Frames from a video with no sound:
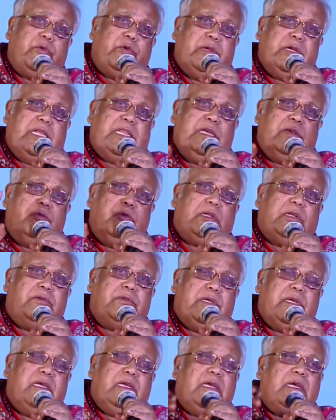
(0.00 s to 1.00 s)
any one of
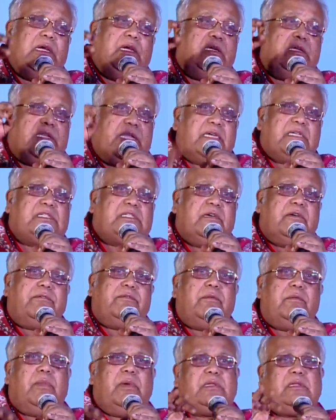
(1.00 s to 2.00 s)
the texts of
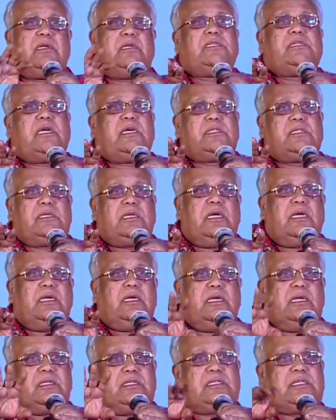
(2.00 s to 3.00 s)
Mantra Shastra
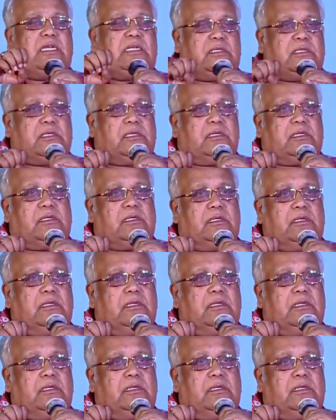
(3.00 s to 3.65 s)
in Sanskrit.